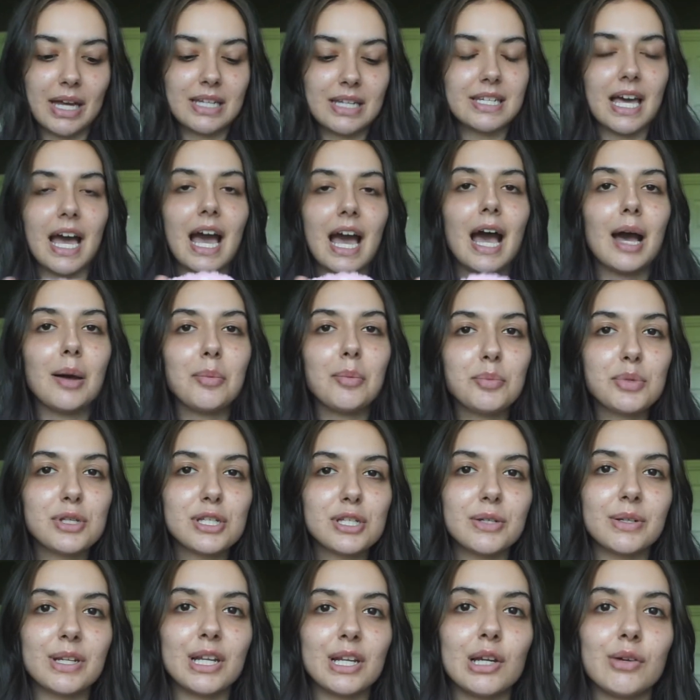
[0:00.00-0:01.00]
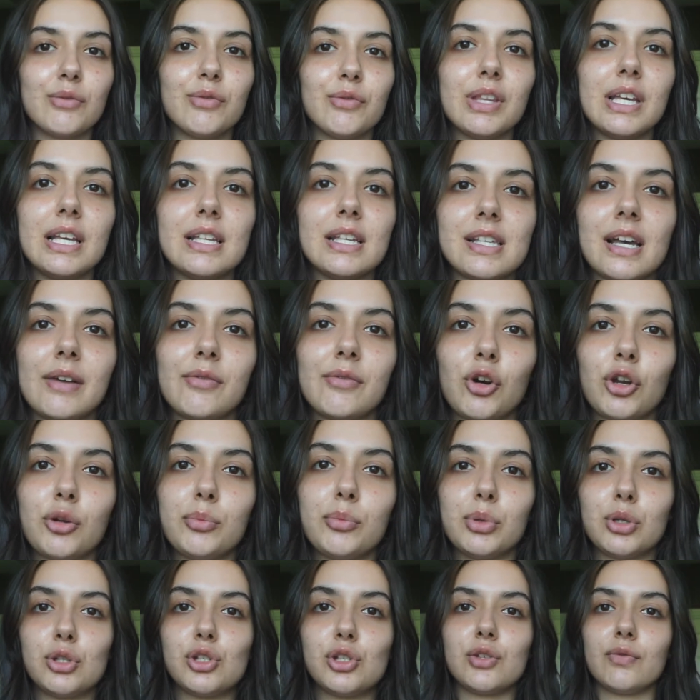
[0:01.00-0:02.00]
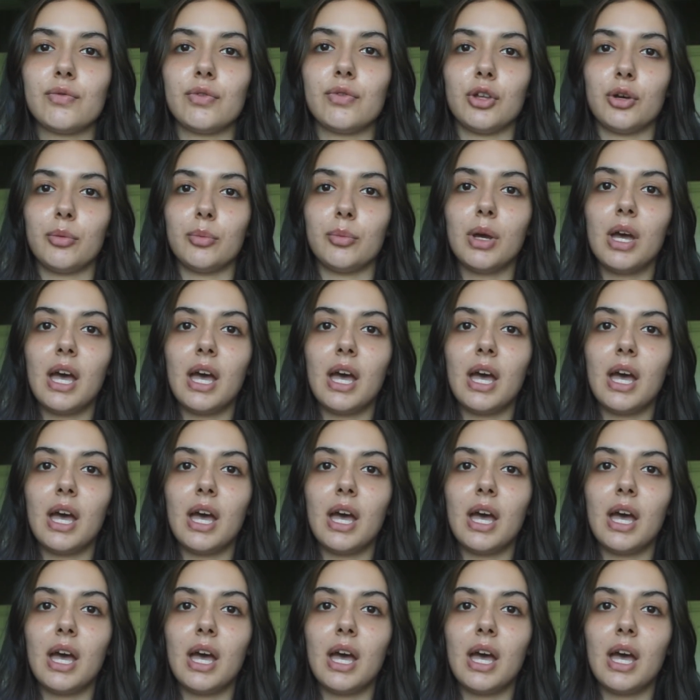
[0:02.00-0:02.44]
I absolutely love these. I've got a bunch of them.